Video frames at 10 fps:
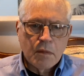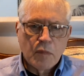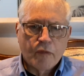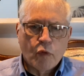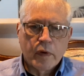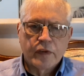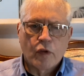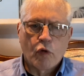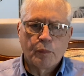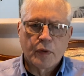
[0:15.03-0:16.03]
but for his
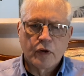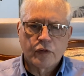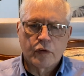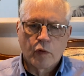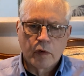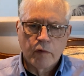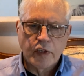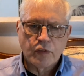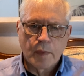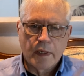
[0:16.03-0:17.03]
own personal
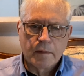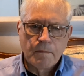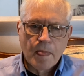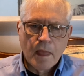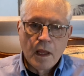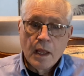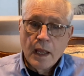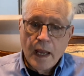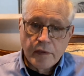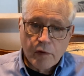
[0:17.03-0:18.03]
enrichment.
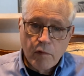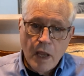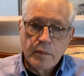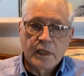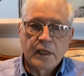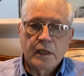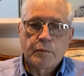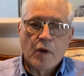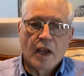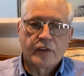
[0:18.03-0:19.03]
As a remedy, the
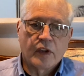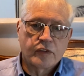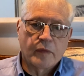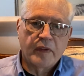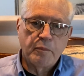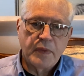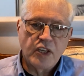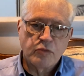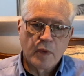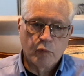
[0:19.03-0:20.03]
process of
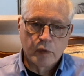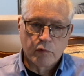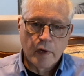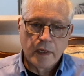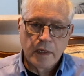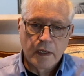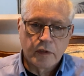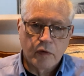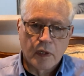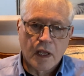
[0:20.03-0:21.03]
impeachment was written
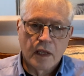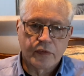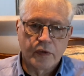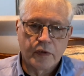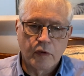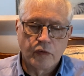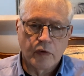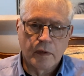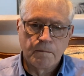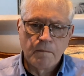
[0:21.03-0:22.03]
into the
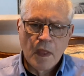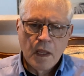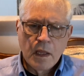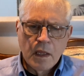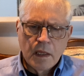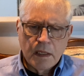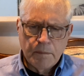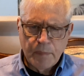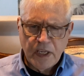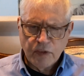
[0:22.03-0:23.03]
Constitution.
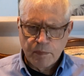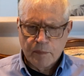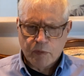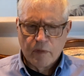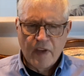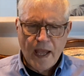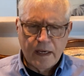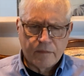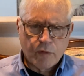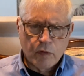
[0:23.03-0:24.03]
Impeachment
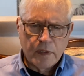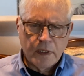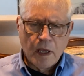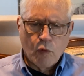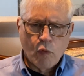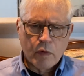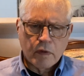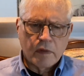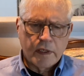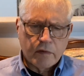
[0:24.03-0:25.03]
provided for the
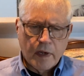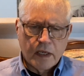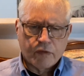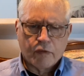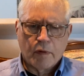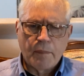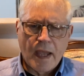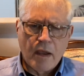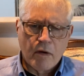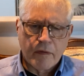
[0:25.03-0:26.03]
orderly transfer of
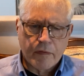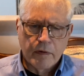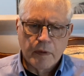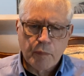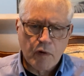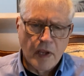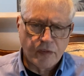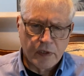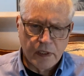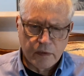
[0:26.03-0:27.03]
power from the
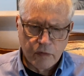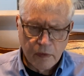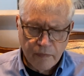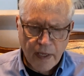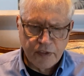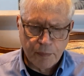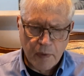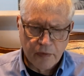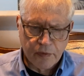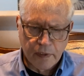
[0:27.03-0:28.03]
president to the vice
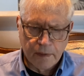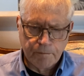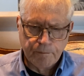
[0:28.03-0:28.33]
president.